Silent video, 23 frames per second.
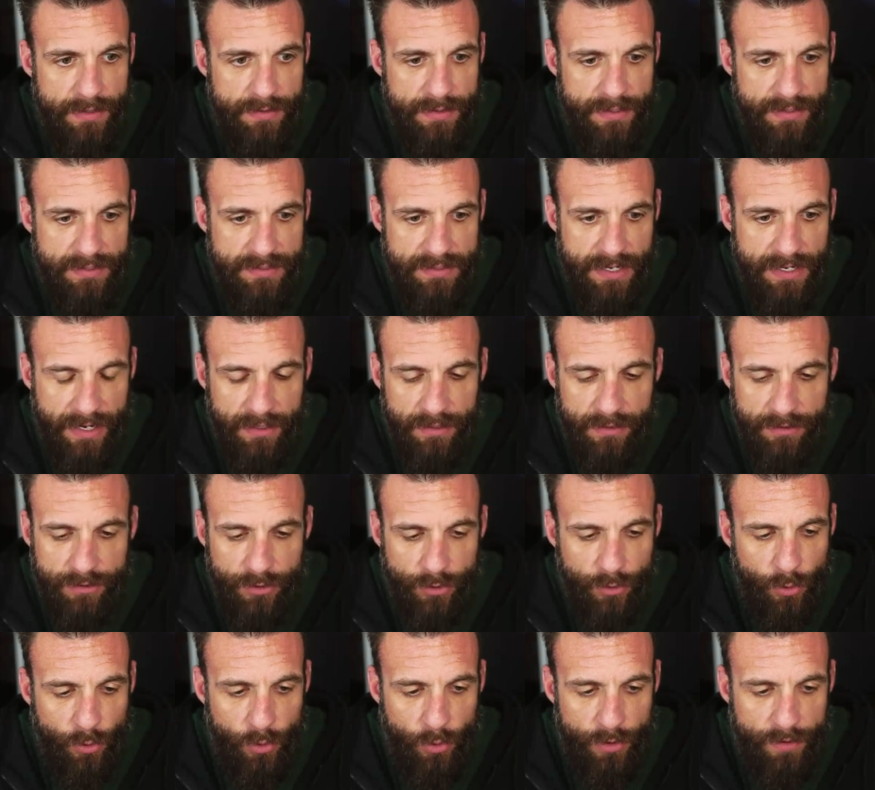the second and
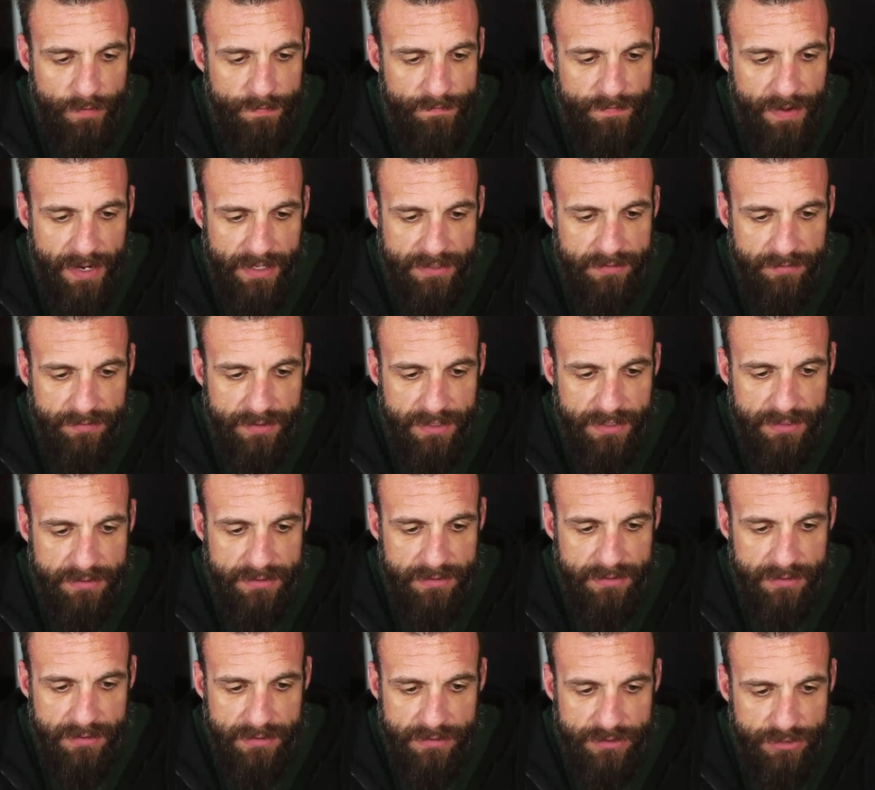third order effects of
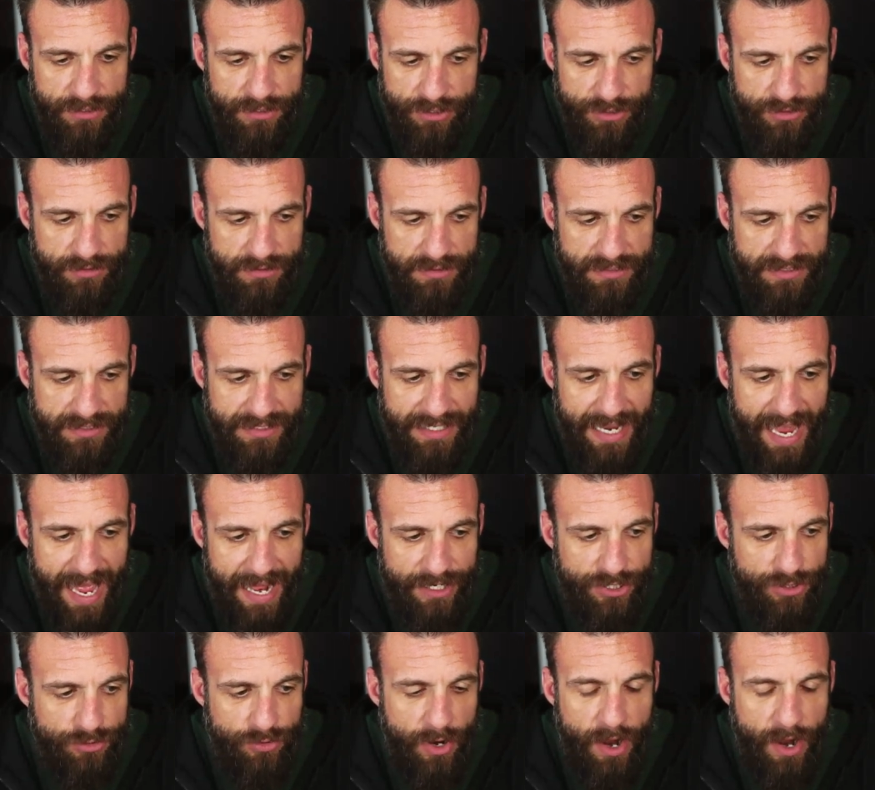this is just
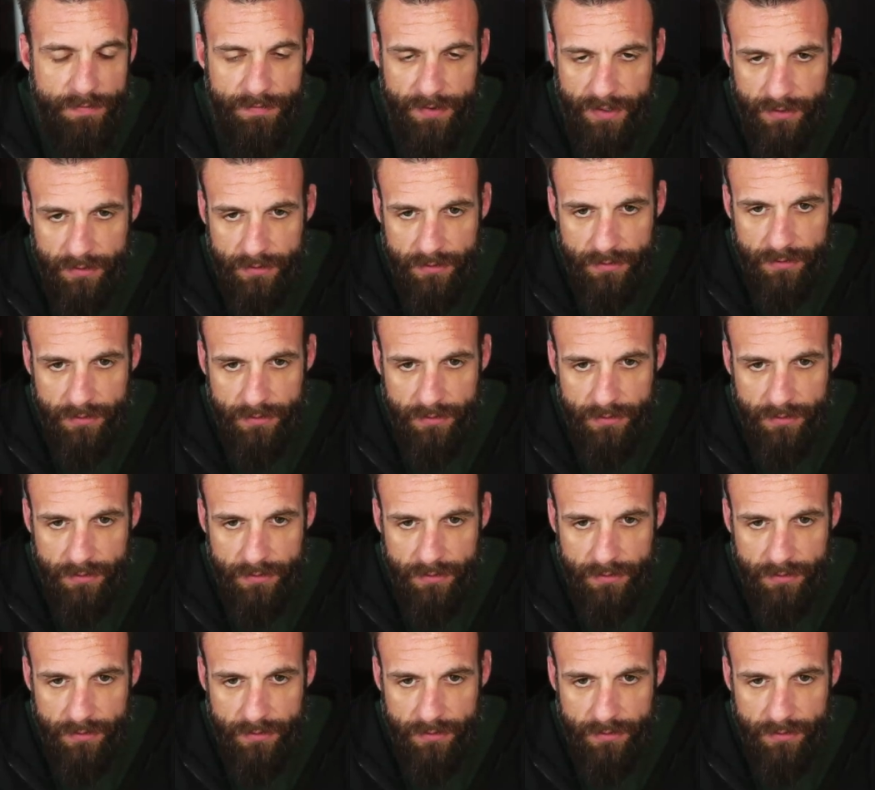catastrophic.